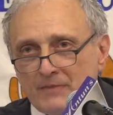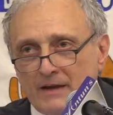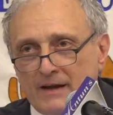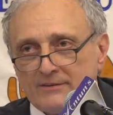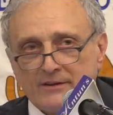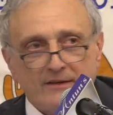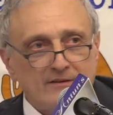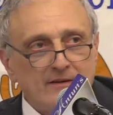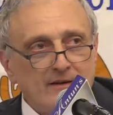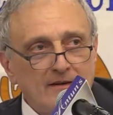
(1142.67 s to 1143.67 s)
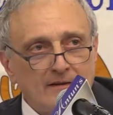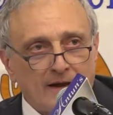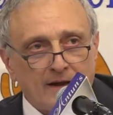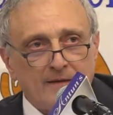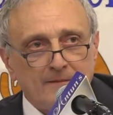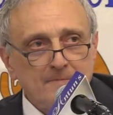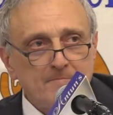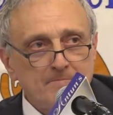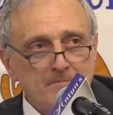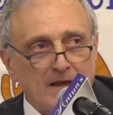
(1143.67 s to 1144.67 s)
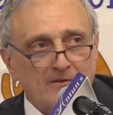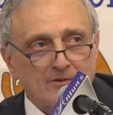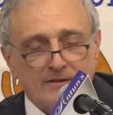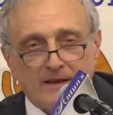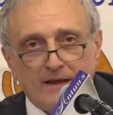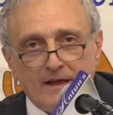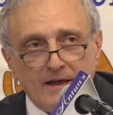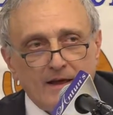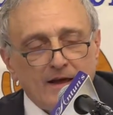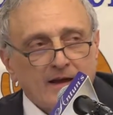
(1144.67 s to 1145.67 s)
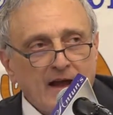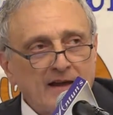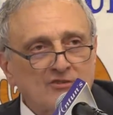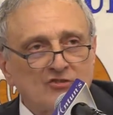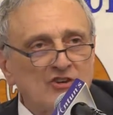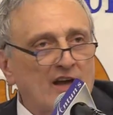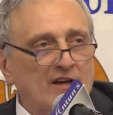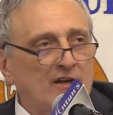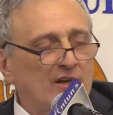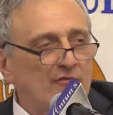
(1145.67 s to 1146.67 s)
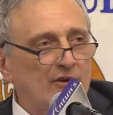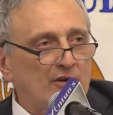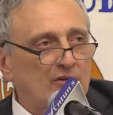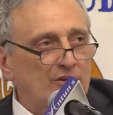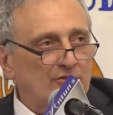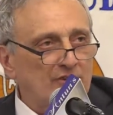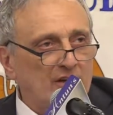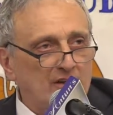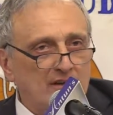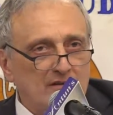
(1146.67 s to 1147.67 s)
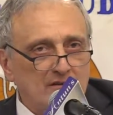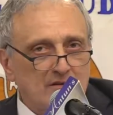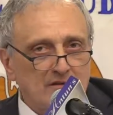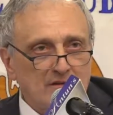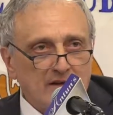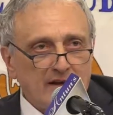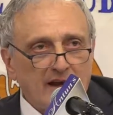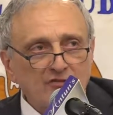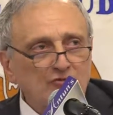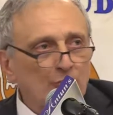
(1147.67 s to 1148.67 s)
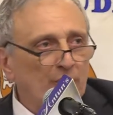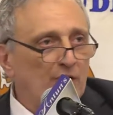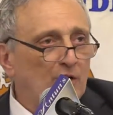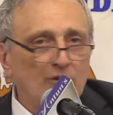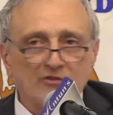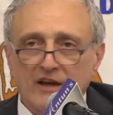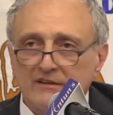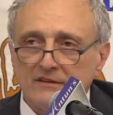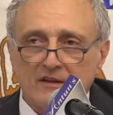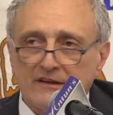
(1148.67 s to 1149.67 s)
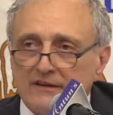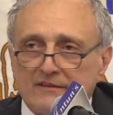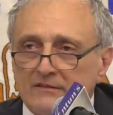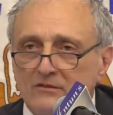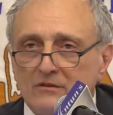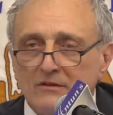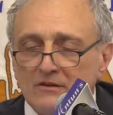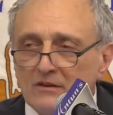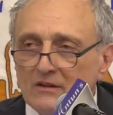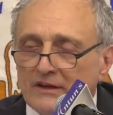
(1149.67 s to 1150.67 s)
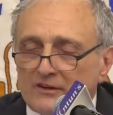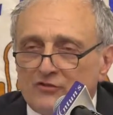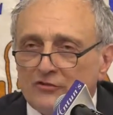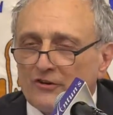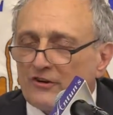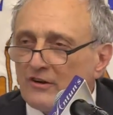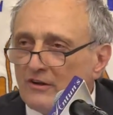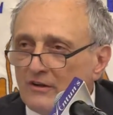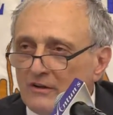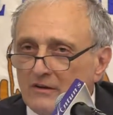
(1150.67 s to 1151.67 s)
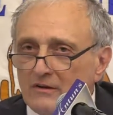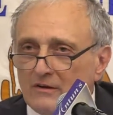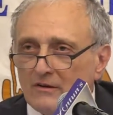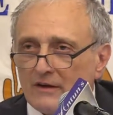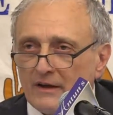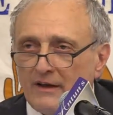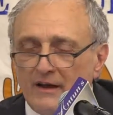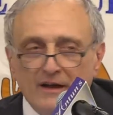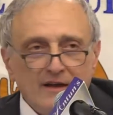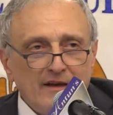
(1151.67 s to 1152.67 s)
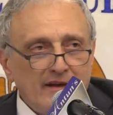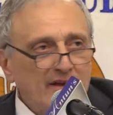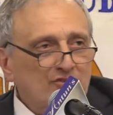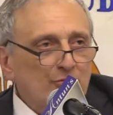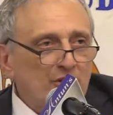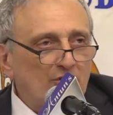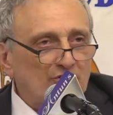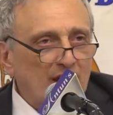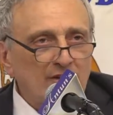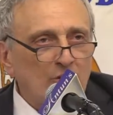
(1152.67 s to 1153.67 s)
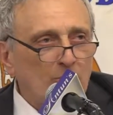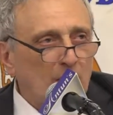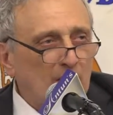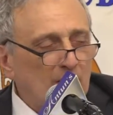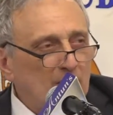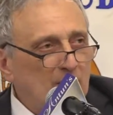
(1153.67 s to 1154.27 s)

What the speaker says: And I said, Don, I said, Cox is not going to give you a clear sailing. Astorino is acting like a jerk, okay? Astorino's got no money.